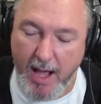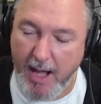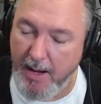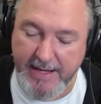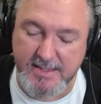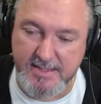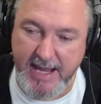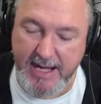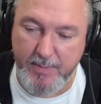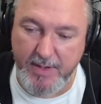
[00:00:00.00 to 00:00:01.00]

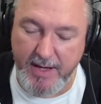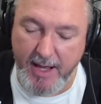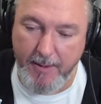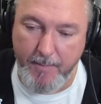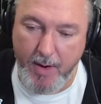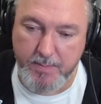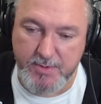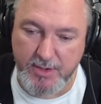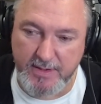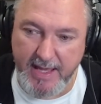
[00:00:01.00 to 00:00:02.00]
Entertainment
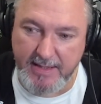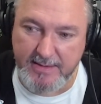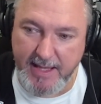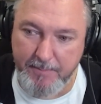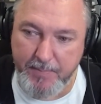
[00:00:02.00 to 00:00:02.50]
option that